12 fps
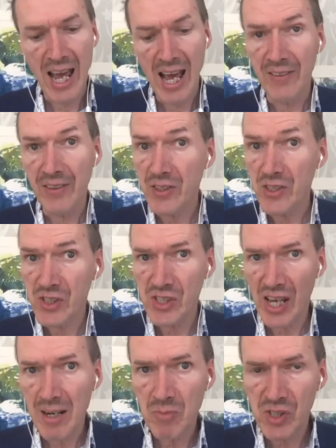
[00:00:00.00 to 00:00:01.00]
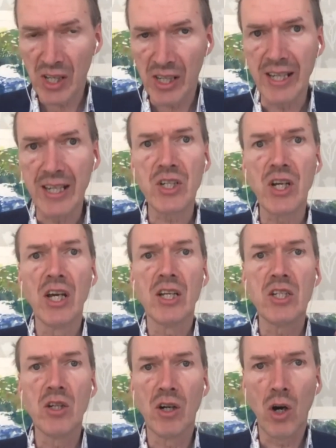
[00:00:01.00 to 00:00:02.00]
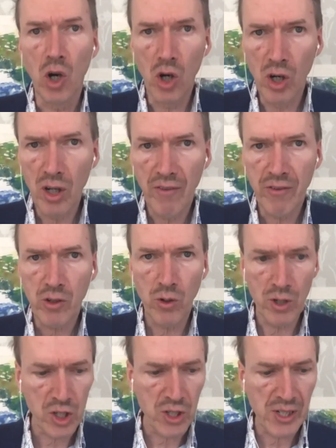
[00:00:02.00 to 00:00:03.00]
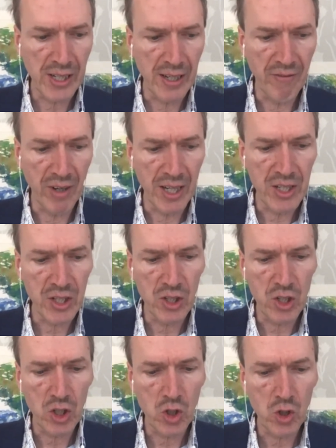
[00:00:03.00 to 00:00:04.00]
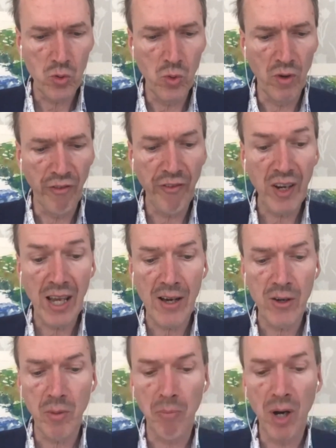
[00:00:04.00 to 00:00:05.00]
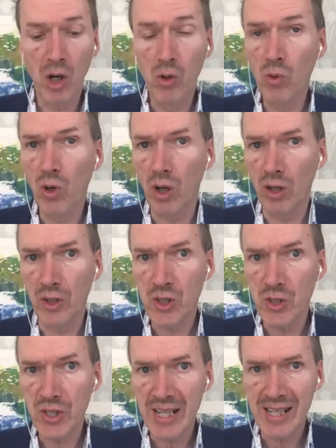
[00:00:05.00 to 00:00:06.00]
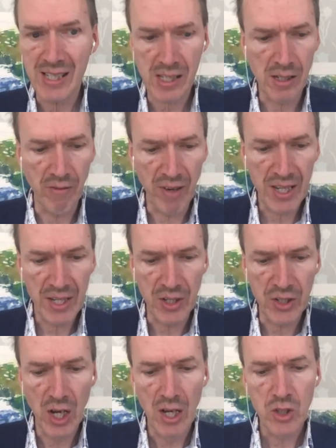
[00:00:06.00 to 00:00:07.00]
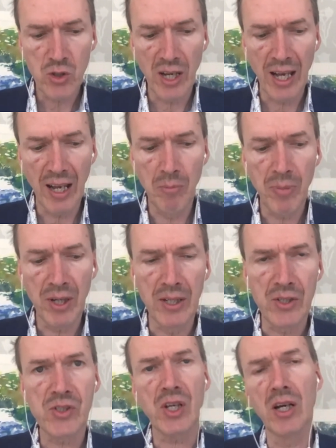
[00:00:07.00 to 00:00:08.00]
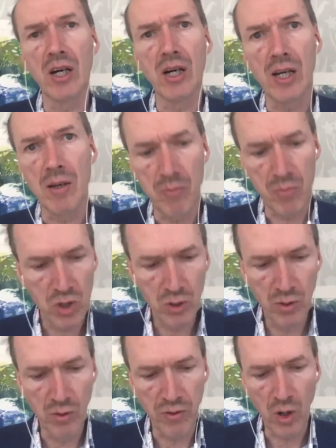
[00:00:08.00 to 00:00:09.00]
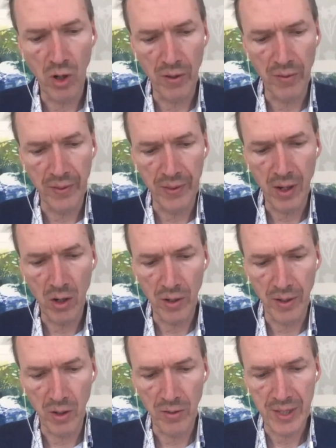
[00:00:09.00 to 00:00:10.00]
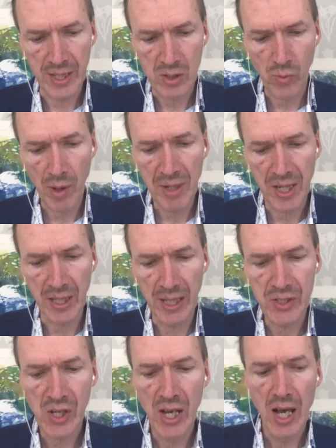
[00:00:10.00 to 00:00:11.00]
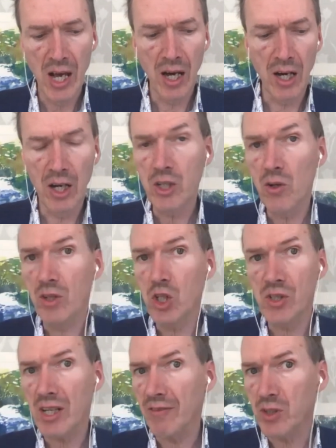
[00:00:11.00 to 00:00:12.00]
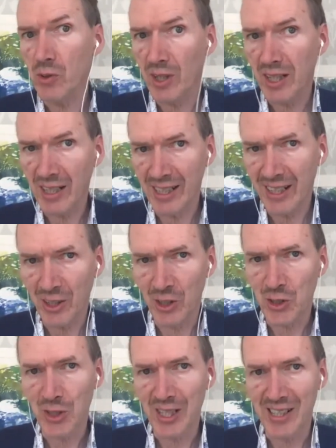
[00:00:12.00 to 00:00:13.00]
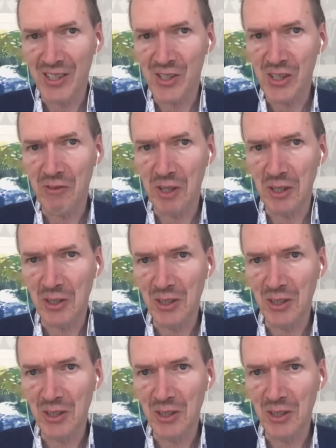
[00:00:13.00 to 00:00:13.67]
And at the same site, you are all courteously invited to fill out a poll on today's event to help us improve on these webinars. You just have to click on today's event.